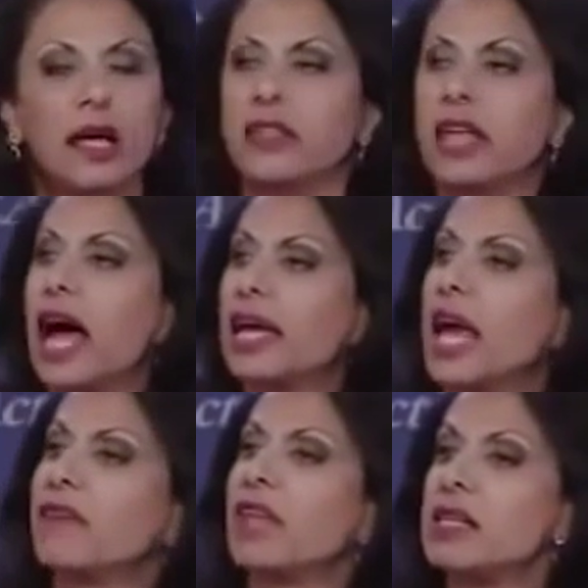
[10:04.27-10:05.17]
That
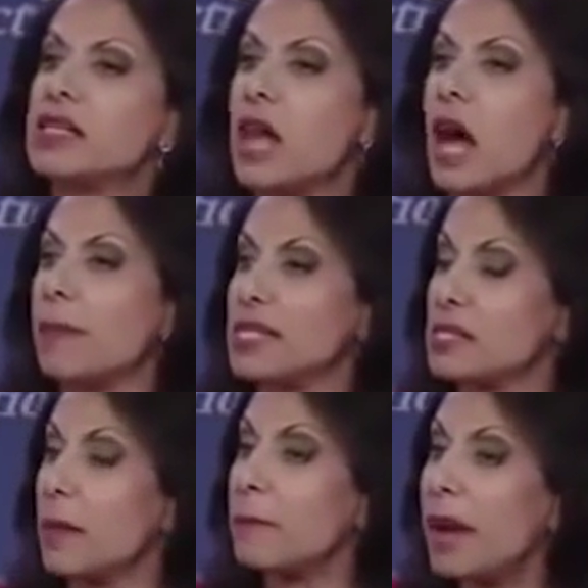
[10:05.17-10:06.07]
gave the Islamists
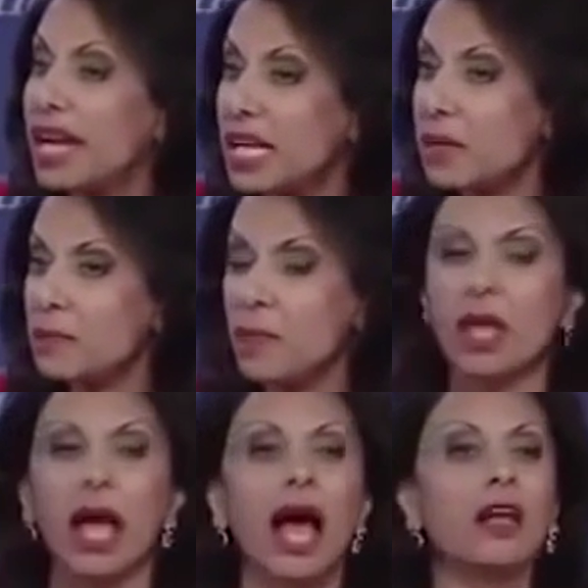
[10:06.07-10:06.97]
the money
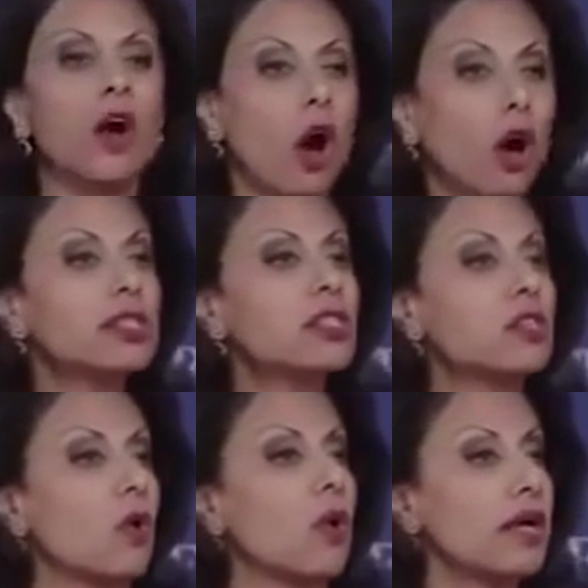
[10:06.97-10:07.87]
and
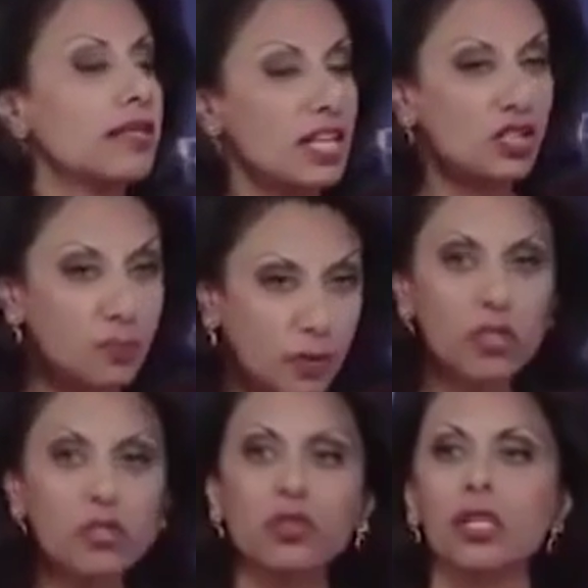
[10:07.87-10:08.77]
also the
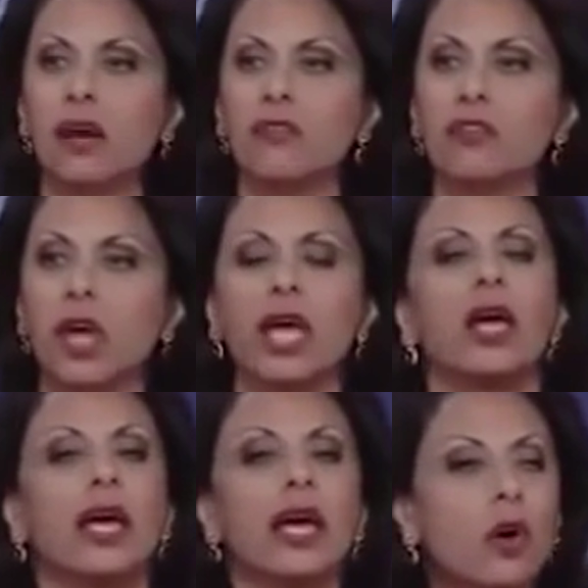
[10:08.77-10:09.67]
spiritual covering
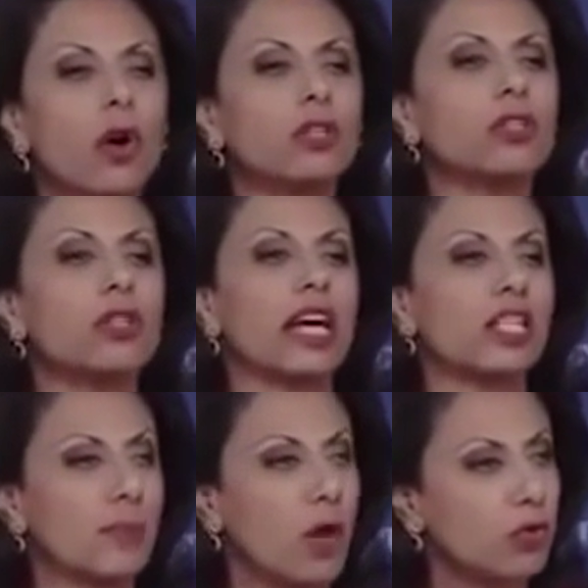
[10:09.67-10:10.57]
in order to
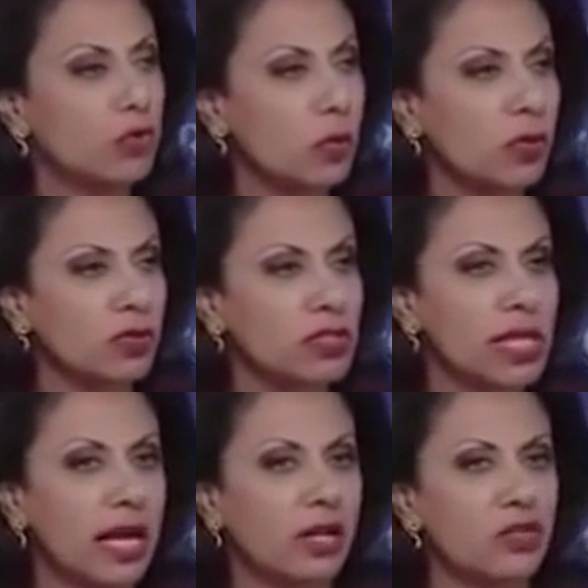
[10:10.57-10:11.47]
explode on the world
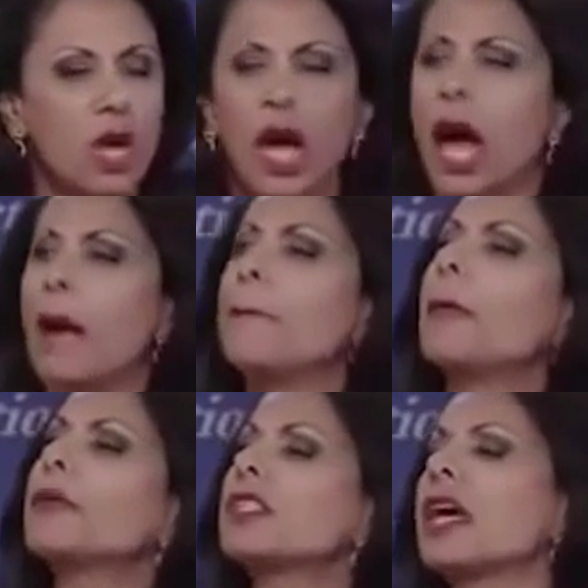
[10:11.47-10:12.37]
stage. And
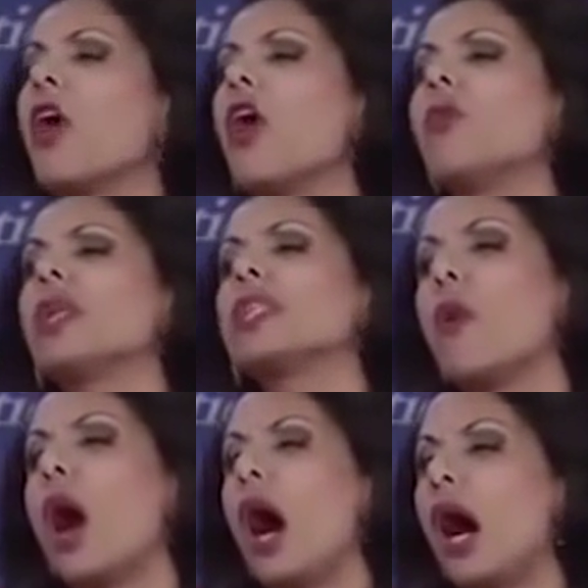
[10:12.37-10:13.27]
people say, oh, well, the
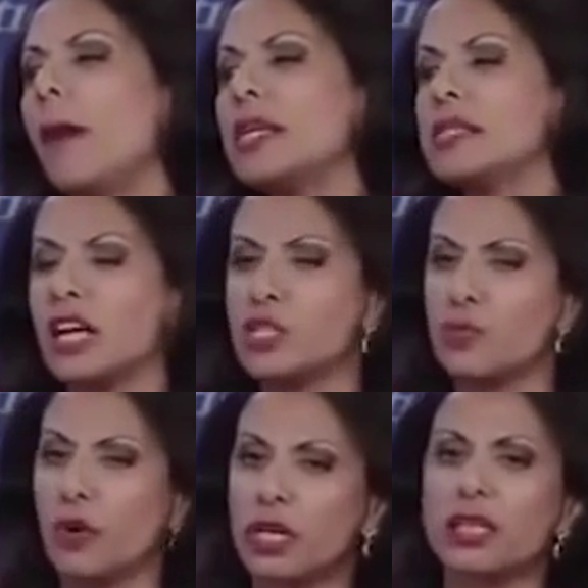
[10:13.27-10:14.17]
Wahhabis
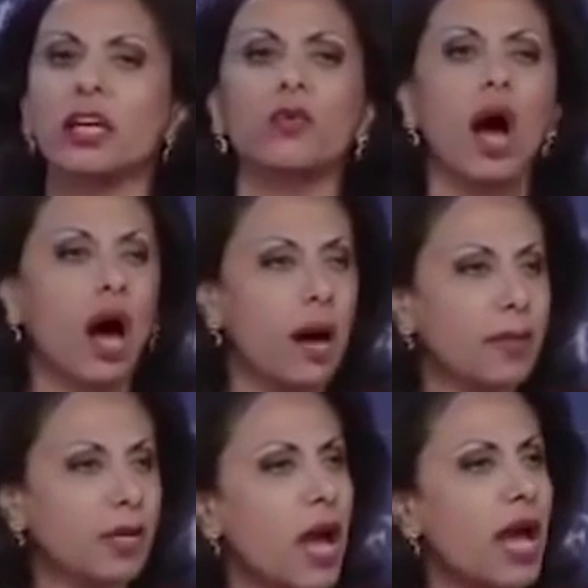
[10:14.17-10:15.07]
exported their
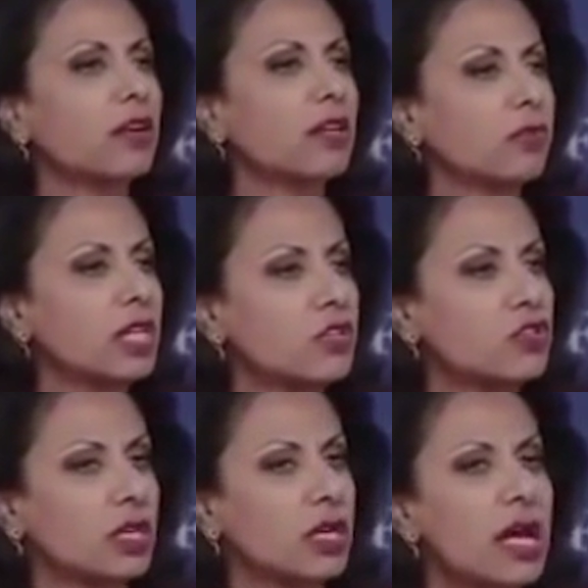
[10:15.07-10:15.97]
Wahhabi radical
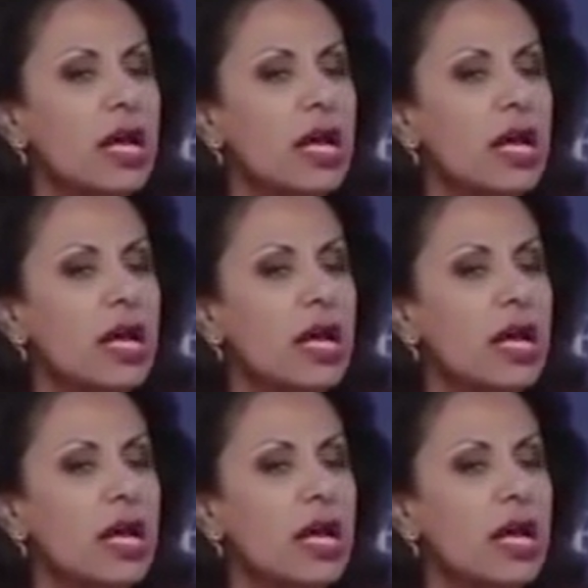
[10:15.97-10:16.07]
religion.